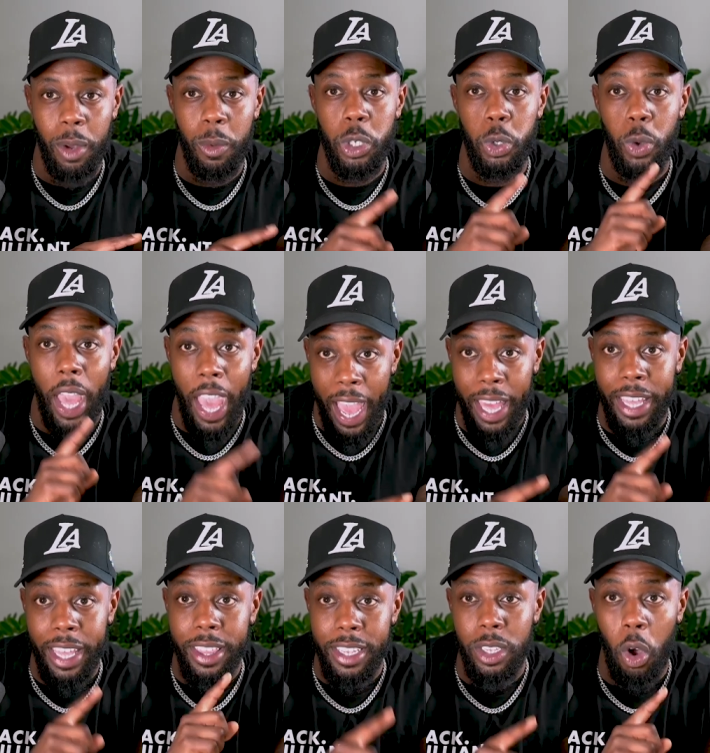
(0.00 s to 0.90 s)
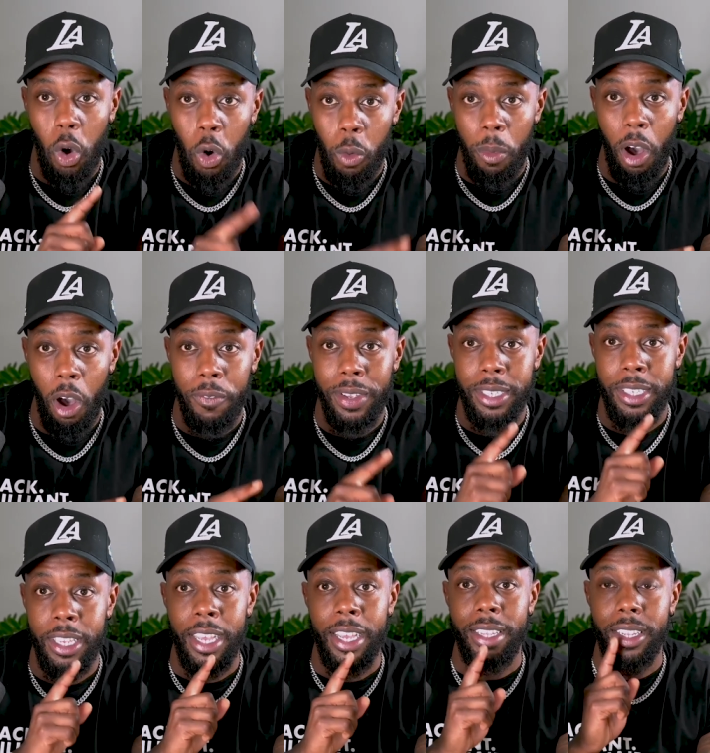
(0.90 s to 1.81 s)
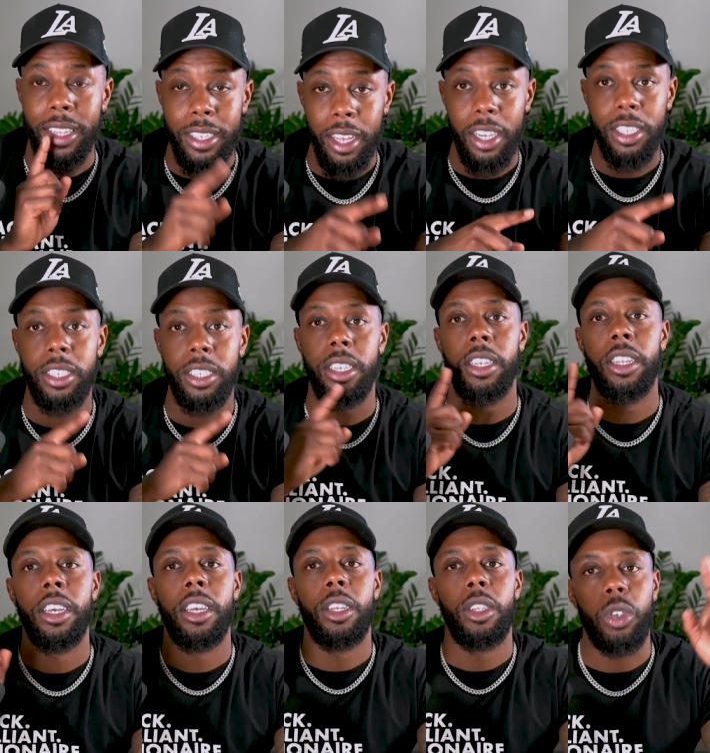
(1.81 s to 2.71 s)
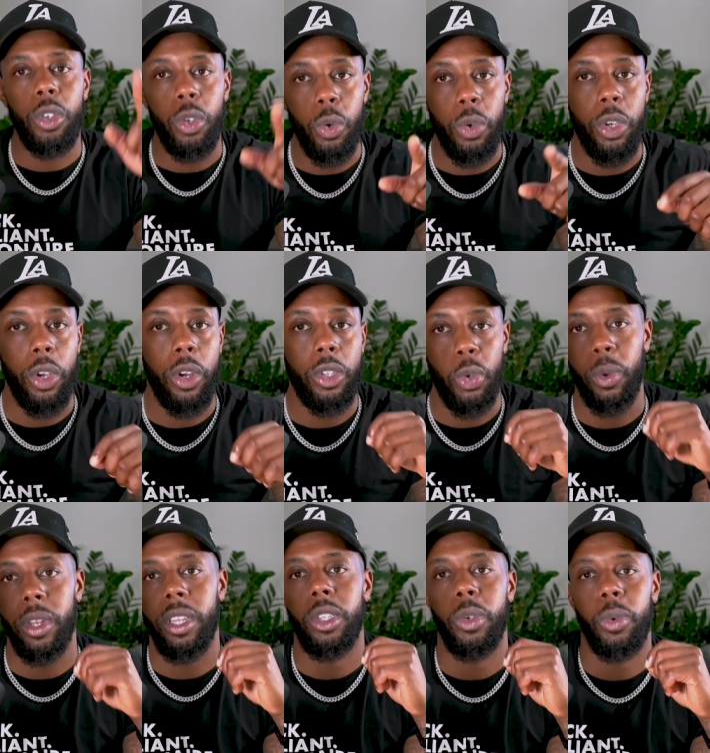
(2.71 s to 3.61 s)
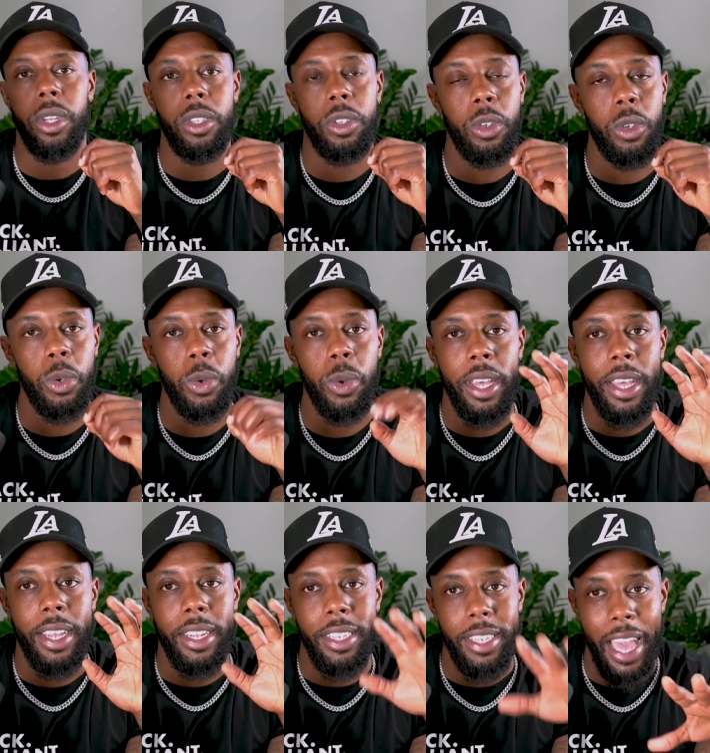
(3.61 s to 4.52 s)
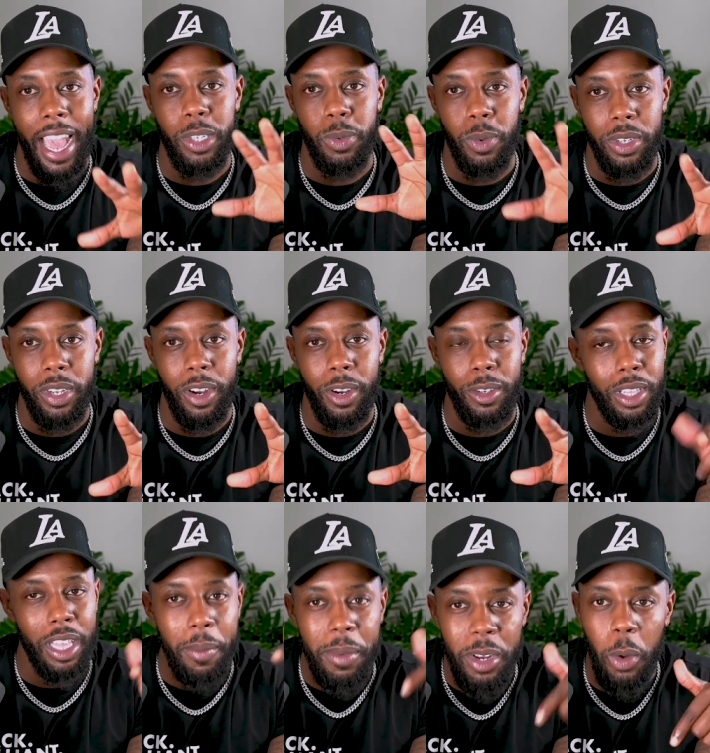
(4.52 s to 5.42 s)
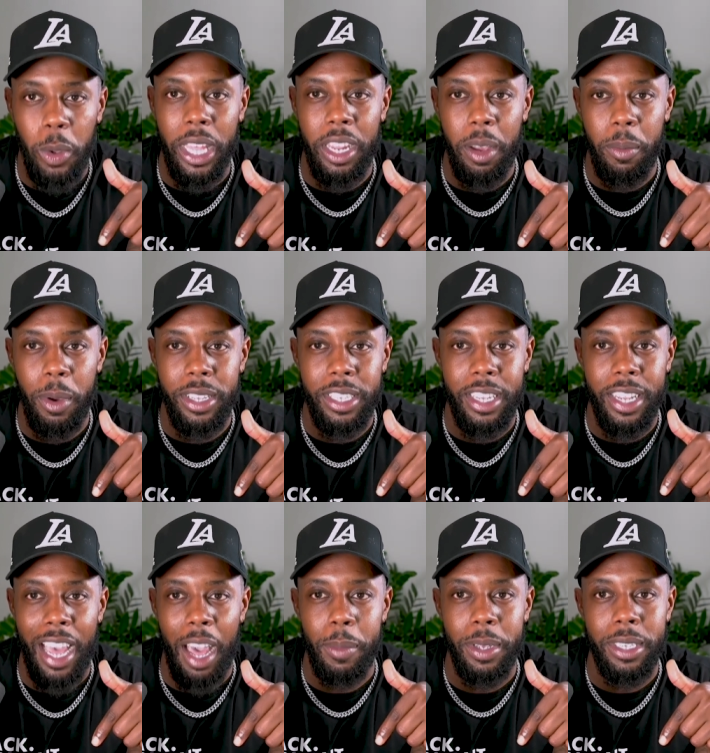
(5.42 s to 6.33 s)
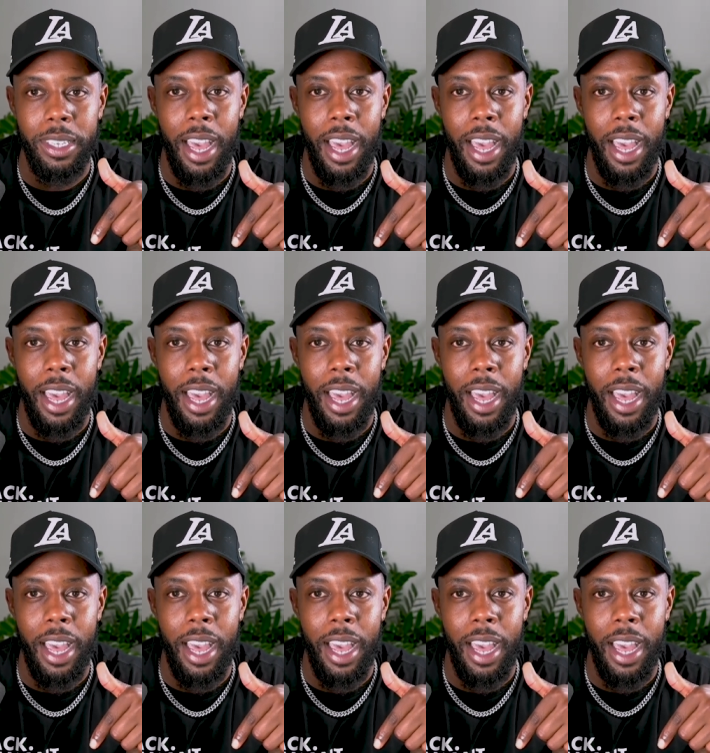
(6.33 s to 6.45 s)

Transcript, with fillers: I want you adding this home office deduction to your 2022 tax return. So let me know what that number is in the comments,